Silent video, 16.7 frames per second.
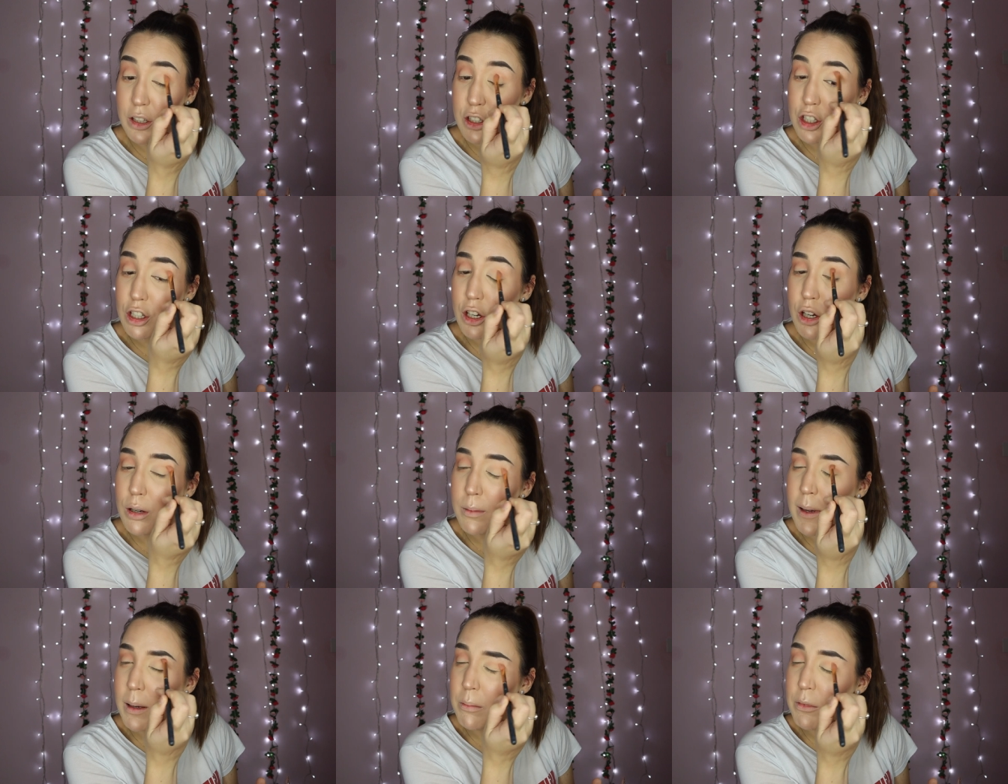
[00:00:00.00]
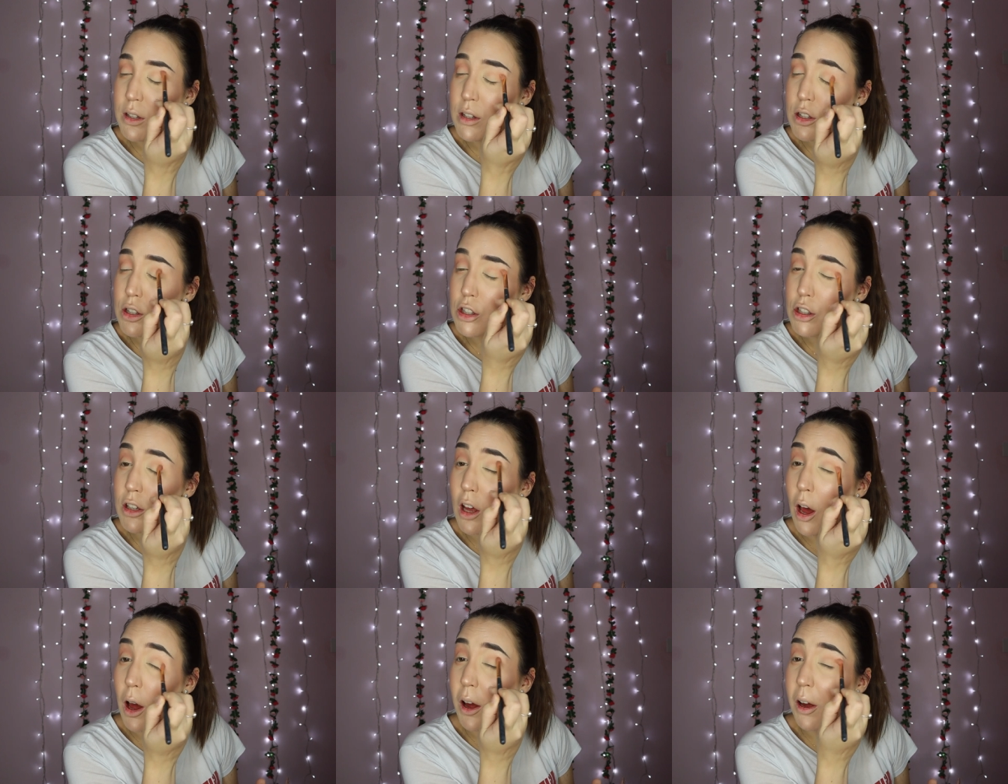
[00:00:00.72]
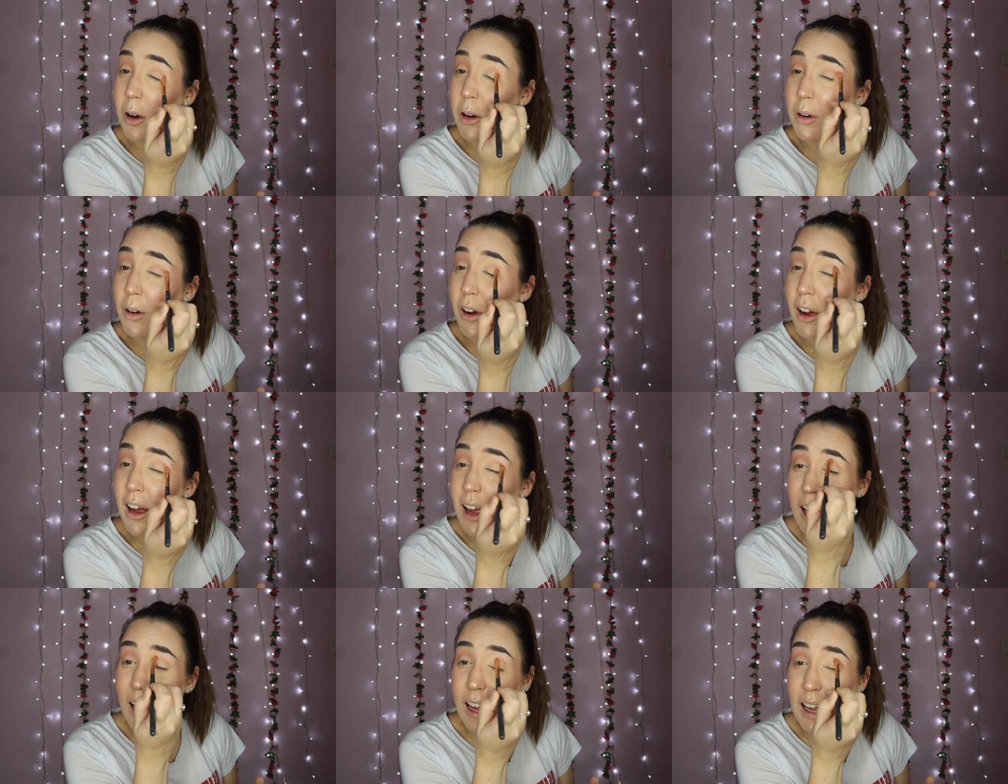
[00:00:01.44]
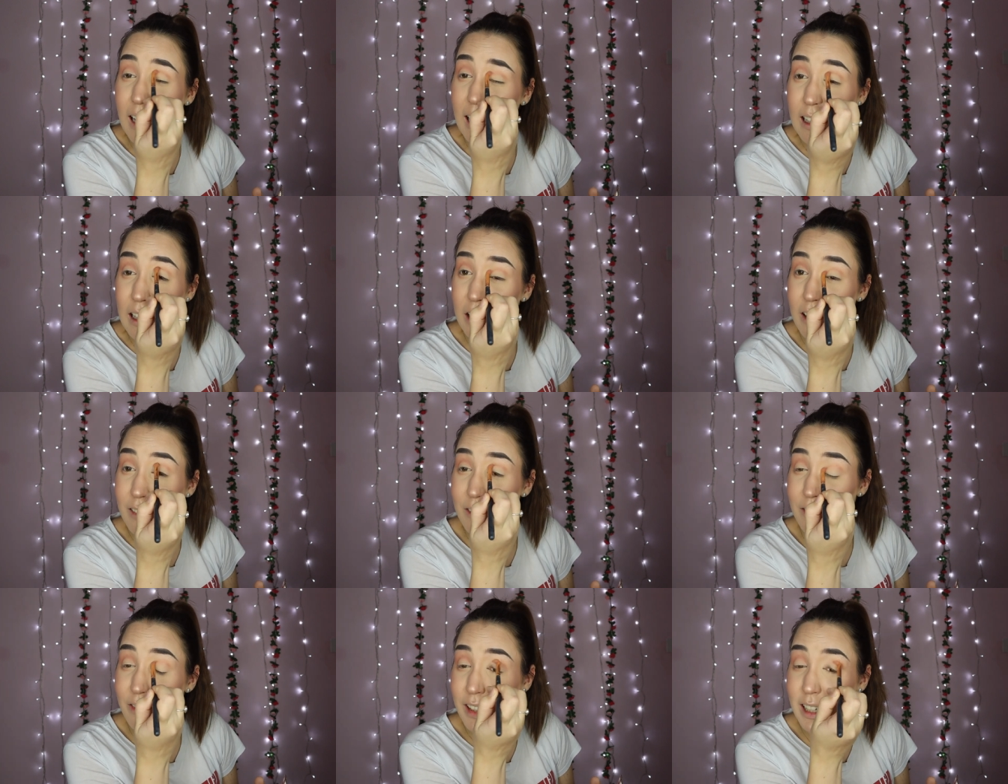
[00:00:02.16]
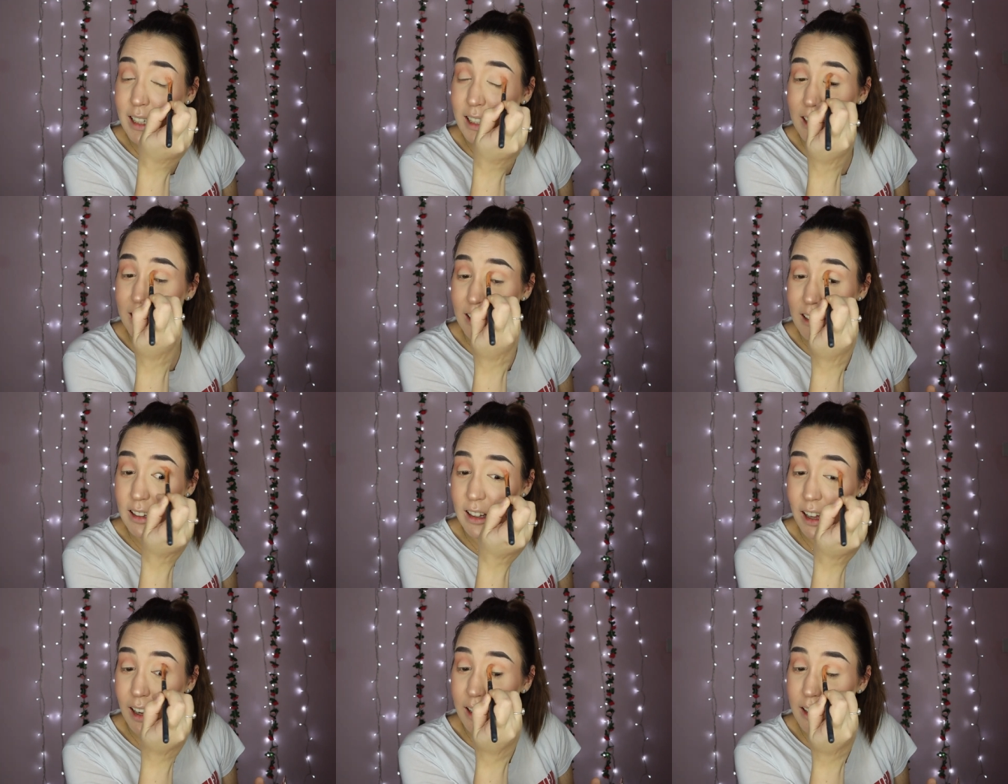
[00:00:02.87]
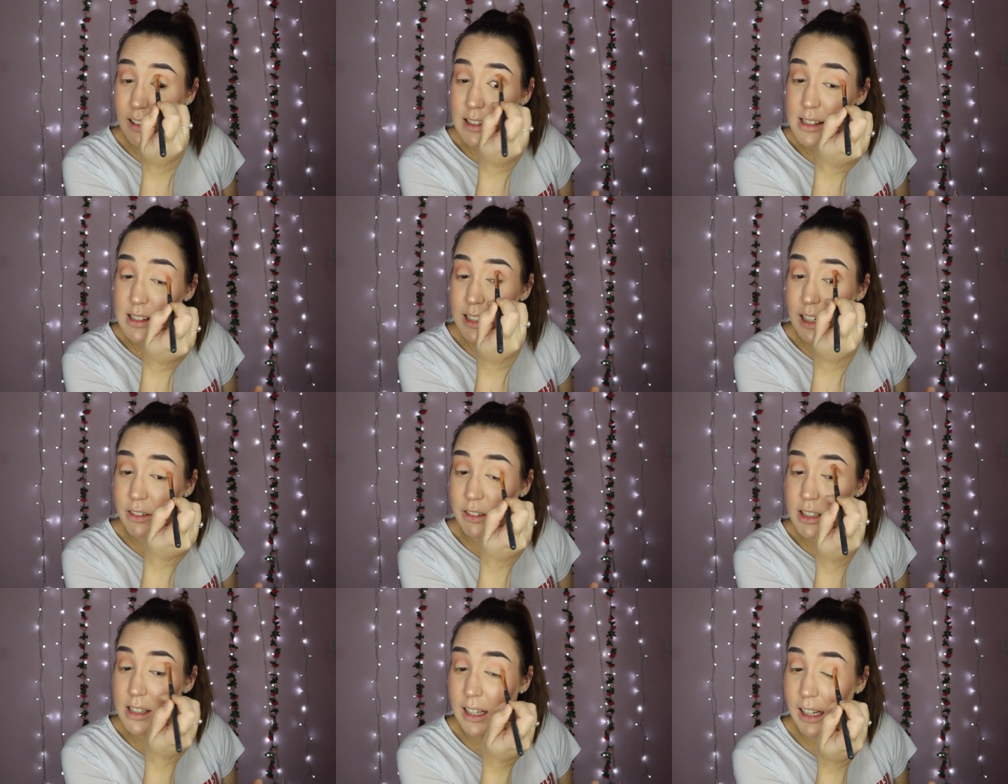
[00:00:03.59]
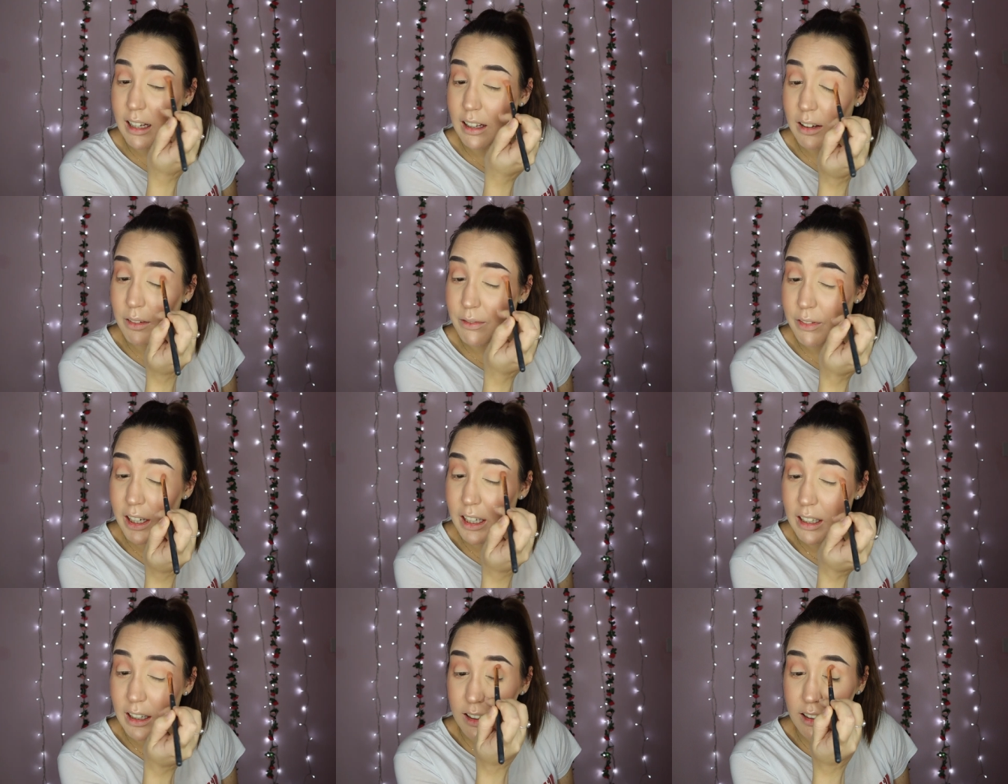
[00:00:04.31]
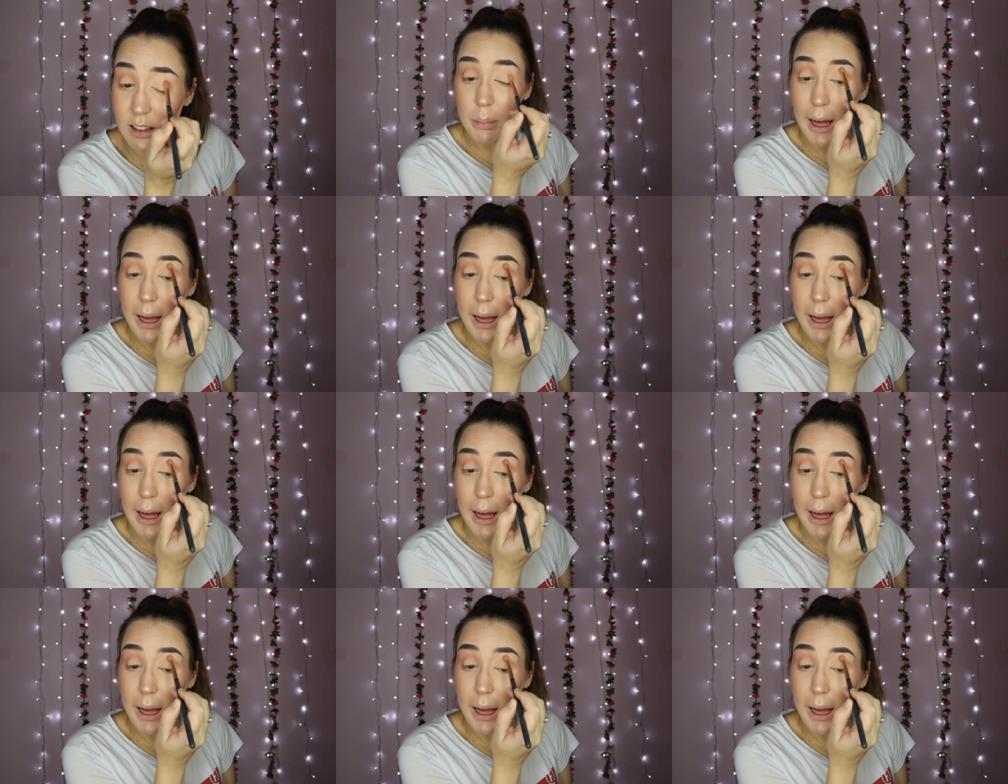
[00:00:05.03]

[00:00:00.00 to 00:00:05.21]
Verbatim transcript: the tubing was so inconvenient, like seriously inconvenient.